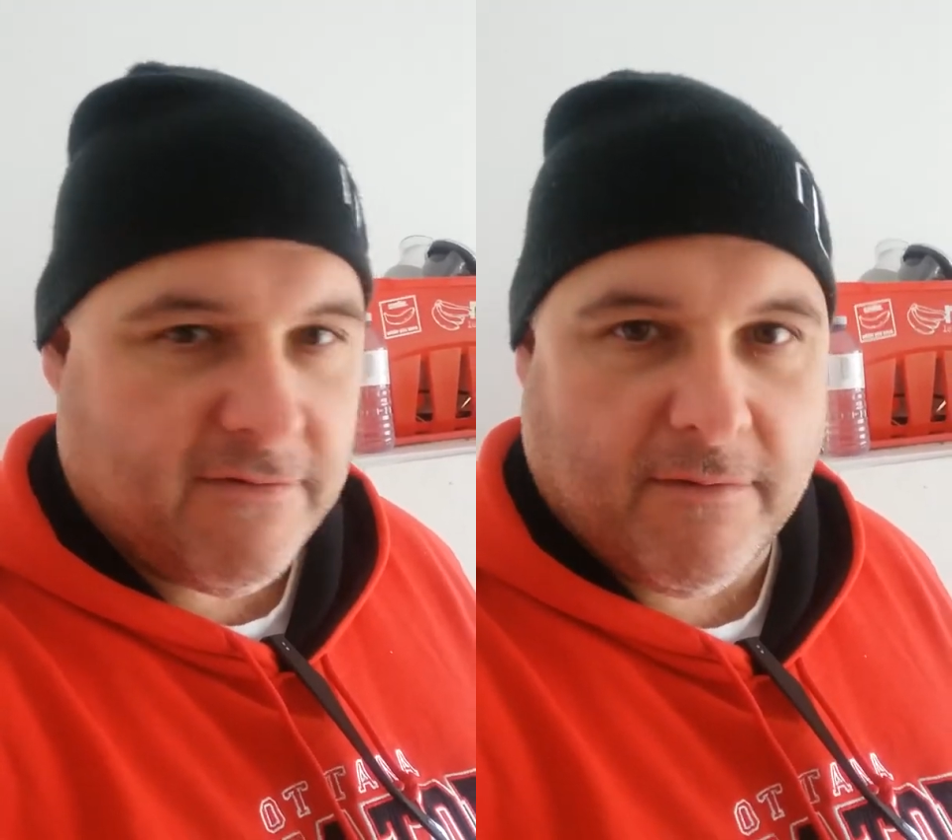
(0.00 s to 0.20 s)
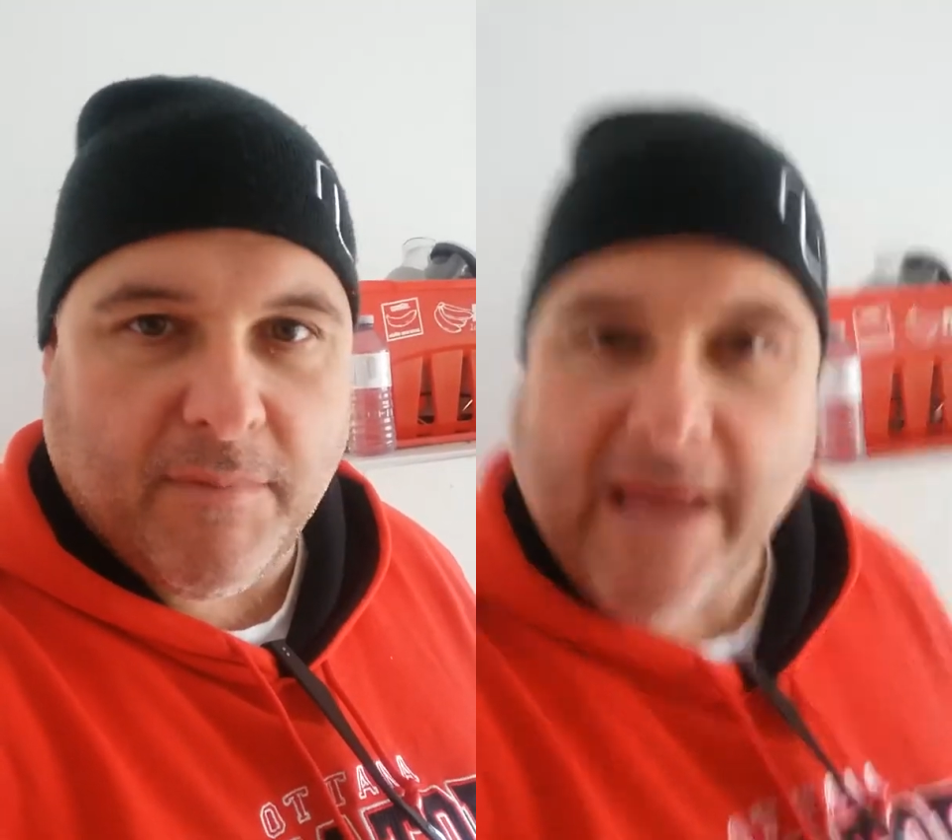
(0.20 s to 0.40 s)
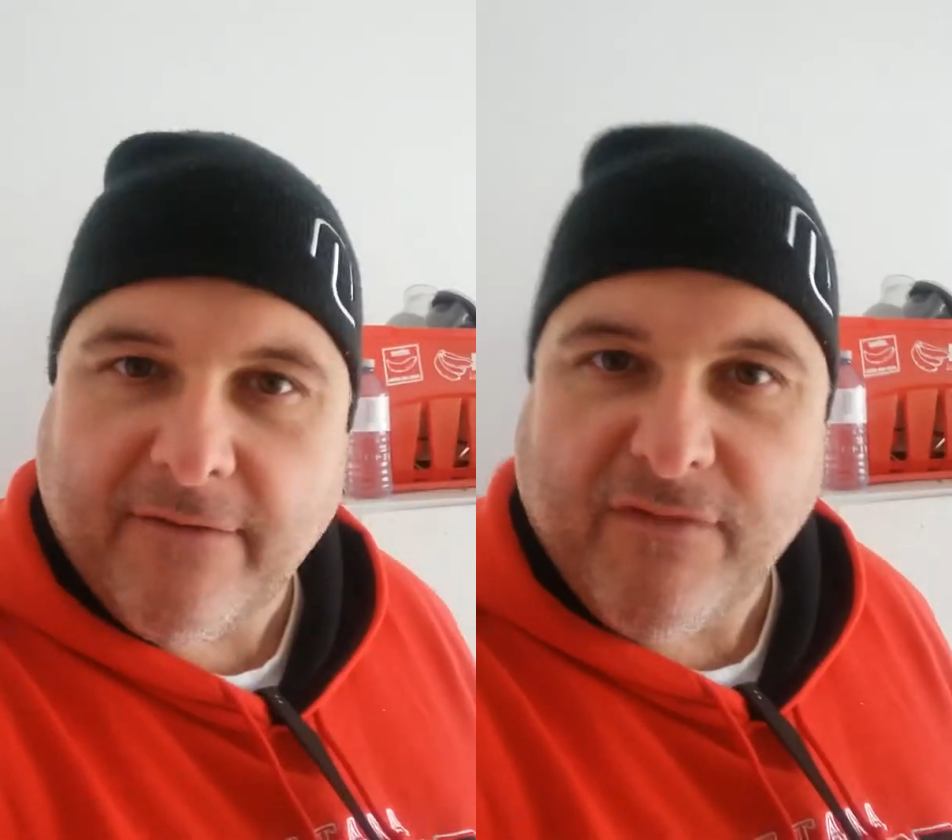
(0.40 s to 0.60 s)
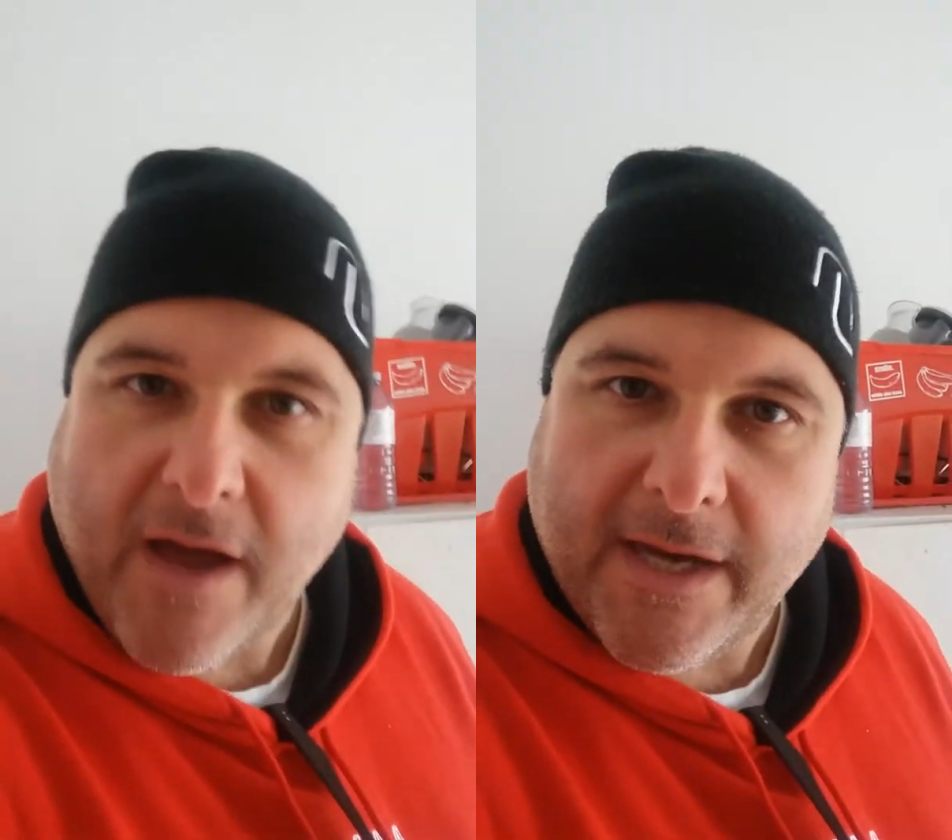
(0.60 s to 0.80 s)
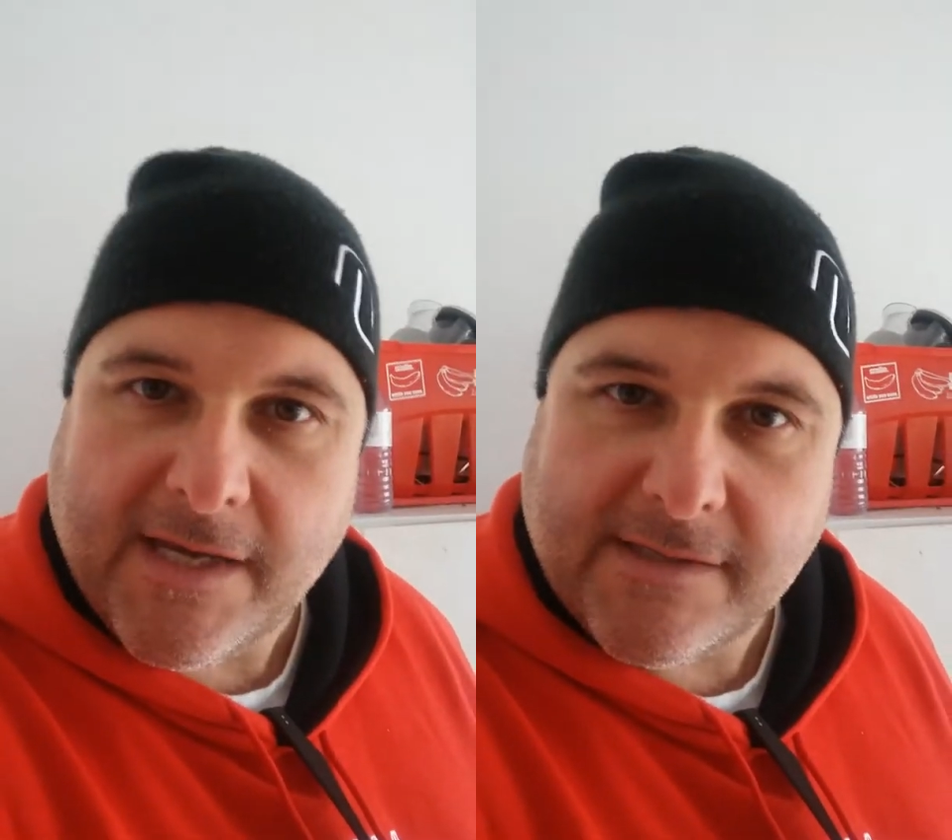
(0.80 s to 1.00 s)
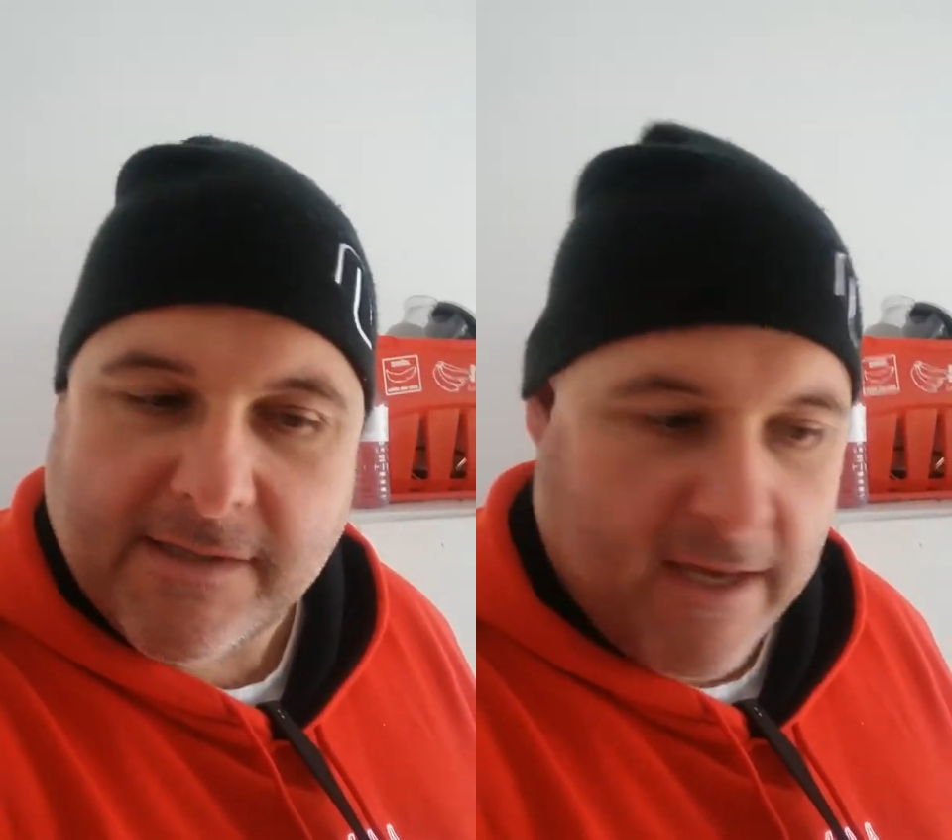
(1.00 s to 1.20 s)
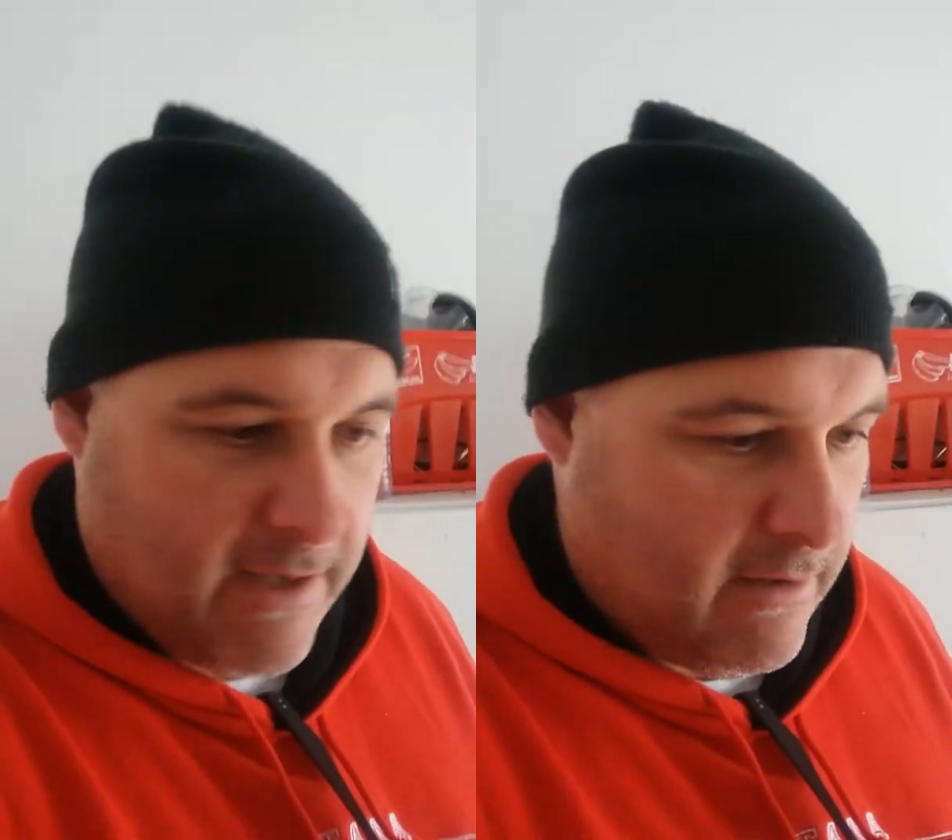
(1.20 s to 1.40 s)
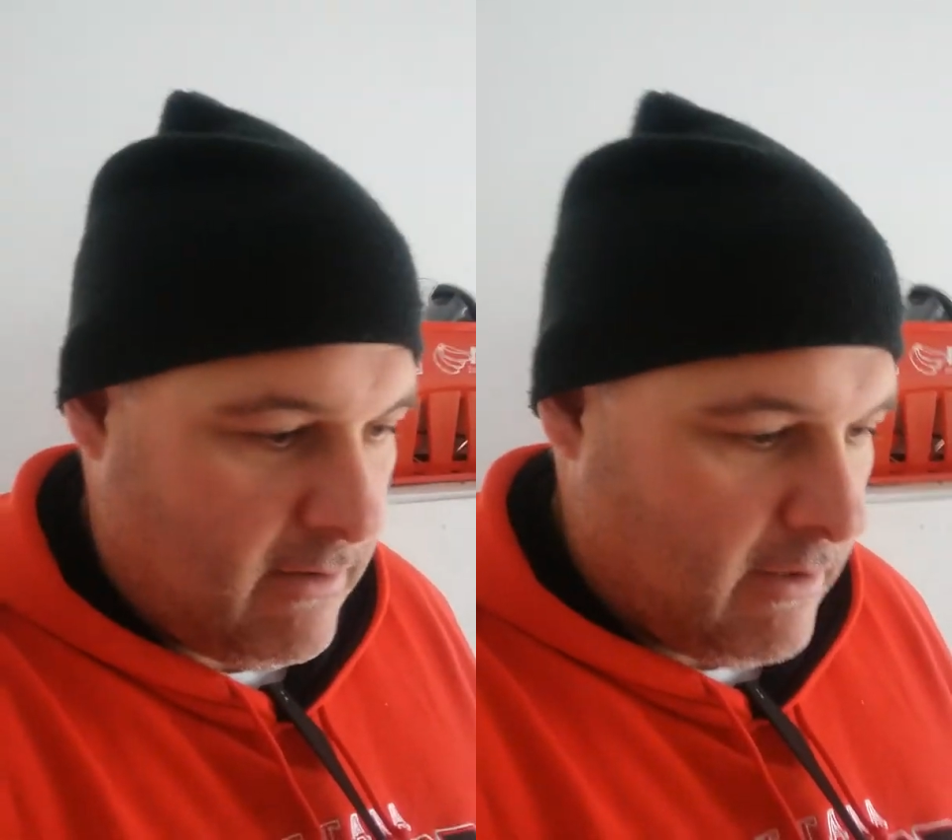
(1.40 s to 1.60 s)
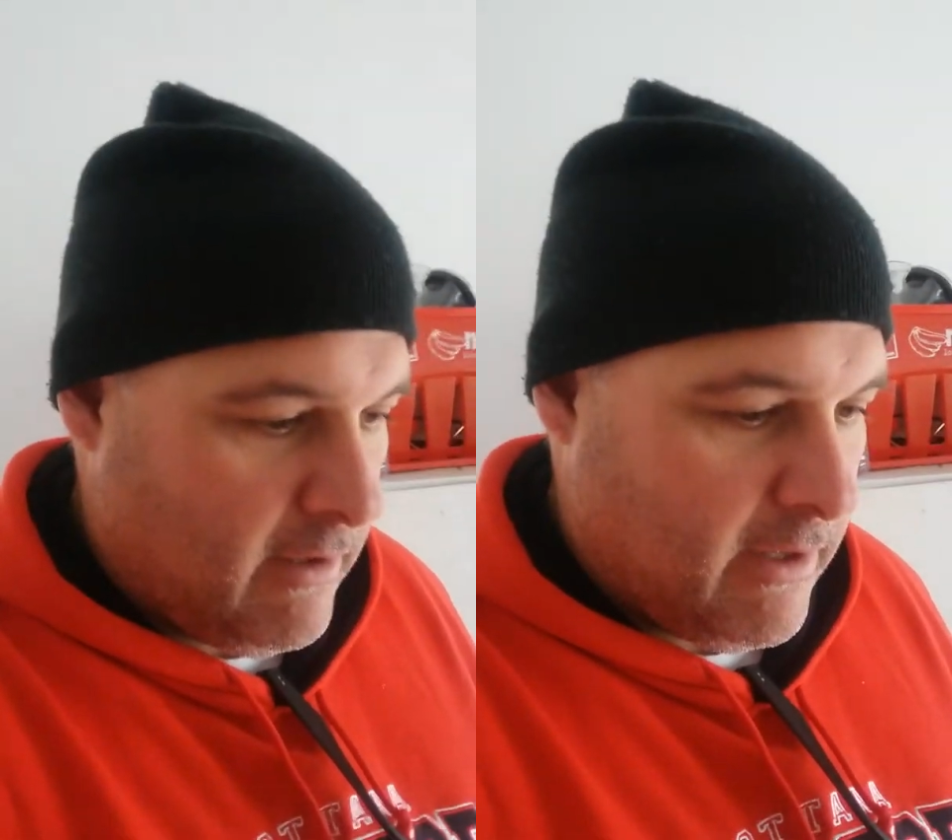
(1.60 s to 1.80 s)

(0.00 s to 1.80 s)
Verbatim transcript: of a Black Friday sale